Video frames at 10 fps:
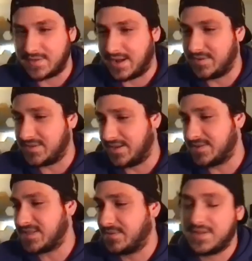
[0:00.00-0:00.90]
I don't
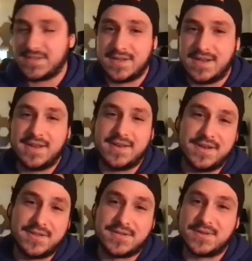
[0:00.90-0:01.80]
see why there's any
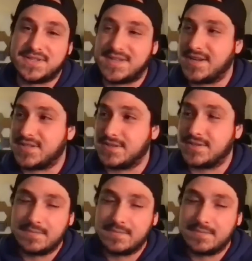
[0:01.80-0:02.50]
other choice, actually.